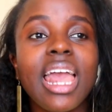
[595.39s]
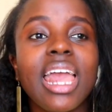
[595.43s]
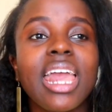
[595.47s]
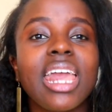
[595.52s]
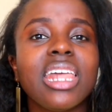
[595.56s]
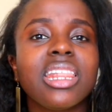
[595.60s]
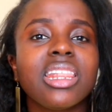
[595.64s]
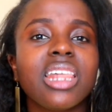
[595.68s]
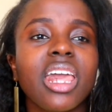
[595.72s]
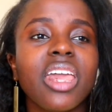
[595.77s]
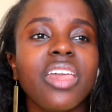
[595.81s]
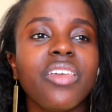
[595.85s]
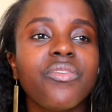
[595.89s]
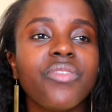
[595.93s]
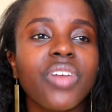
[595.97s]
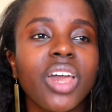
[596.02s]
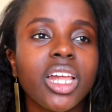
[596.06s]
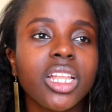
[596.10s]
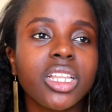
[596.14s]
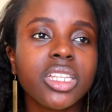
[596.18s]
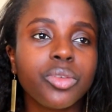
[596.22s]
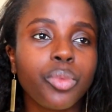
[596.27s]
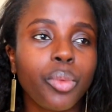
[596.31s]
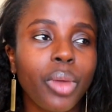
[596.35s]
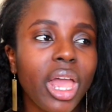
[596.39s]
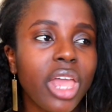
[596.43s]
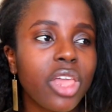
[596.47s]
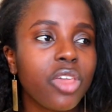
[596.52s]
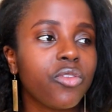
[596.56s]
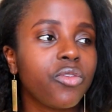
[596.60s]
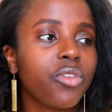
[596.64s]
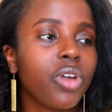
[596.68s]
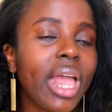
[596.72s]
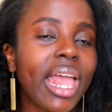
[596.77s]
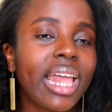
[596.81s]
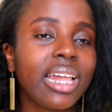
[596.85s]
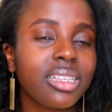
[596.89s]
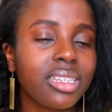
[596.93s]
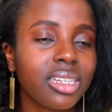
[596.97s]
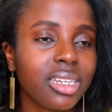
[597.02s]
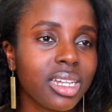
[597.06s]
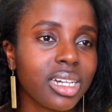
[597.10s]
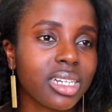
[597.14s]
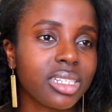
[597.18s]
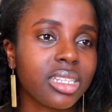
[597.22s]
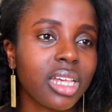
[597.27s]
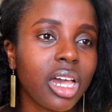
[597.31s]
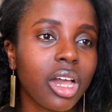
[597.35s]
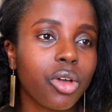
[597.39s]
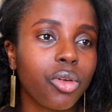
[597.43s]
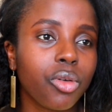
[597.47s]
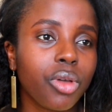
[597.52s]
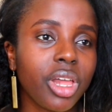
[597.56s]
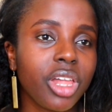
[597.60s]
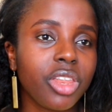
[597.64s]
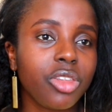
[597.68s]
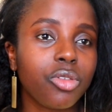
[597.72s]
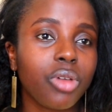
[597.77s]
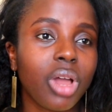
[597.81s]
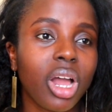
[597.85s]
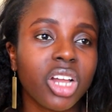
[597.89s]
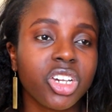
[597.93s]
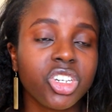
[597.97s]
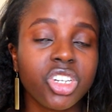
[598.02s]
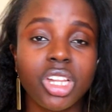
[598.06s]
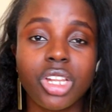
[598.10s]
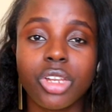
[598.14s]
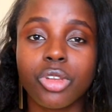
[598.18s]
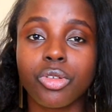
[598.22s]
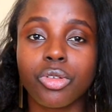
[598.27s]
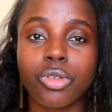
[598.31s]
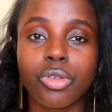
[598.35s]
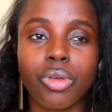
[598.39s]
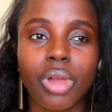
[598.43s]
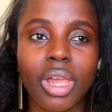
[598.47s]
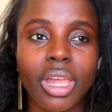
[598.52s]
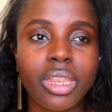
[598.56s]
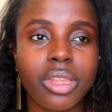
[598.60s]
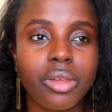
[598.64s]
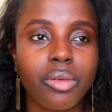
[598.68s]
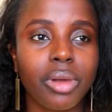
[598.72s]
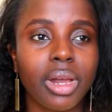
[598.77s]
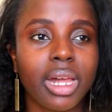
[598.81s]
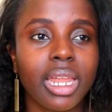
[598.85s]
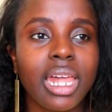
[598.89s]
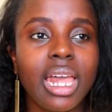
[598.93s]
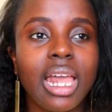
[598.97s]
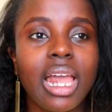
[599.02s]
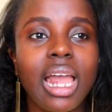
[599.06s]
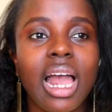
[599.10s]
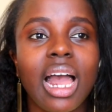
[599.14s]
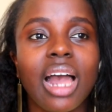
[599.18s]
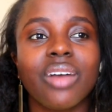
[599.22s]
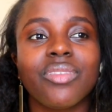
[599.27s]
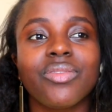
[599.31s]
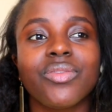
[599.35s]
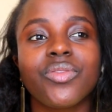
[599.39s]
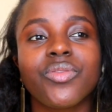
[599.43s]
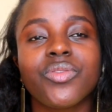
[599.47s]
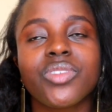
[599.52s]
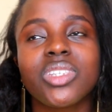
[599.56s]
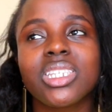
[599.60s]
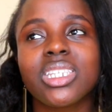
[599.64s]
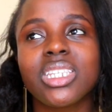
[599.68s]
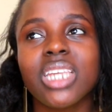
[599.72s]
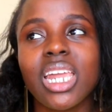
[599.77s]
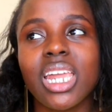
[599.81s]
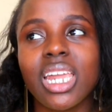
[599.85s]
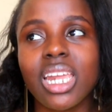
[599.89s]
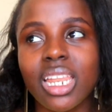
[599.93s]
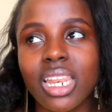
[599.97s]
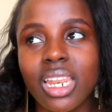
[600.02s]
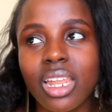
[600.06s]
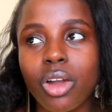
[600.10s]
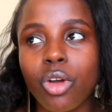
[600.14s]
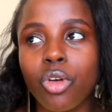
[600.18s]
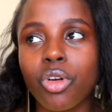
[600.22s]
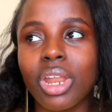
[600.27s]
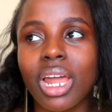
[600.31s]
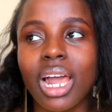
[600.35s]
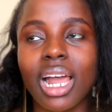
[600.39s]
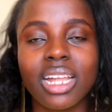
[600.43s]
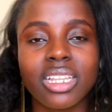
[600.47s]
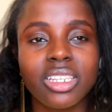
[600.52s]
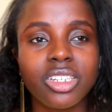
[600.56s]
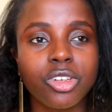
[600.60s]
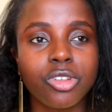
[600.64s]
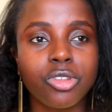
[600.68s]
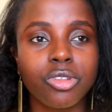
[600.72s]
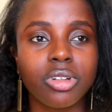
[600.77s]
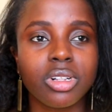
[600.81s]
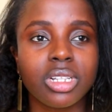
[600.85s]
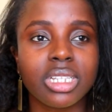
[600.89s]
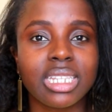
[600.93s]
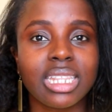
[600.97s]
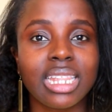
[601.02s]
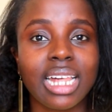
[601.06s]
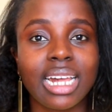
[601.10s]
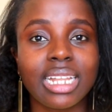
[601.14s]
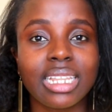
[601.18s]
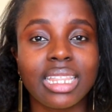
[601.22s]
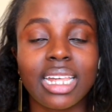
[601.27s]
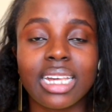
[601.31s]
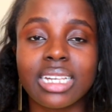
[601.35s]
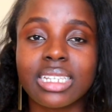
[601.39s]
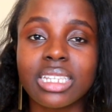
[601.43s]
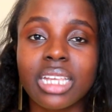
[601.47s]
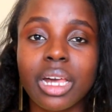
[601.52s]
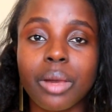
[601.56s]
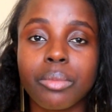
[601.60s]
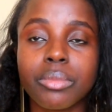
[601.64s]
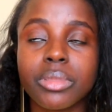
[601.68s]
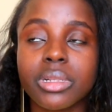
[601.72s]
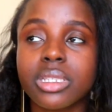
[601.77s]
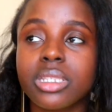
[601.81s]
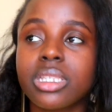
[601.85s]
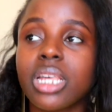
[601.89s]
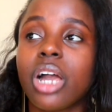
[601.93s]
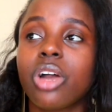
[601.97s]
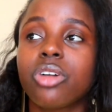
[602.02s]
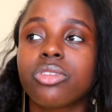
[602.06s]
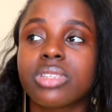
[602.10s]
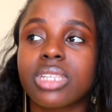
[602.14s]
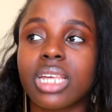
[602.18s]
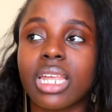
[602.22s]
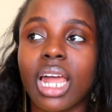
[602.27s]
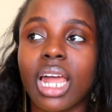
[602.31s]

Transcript: In the event where you've entered a SACCO and you actually don't know anyone, I've seen on articles that there are some SACCOs that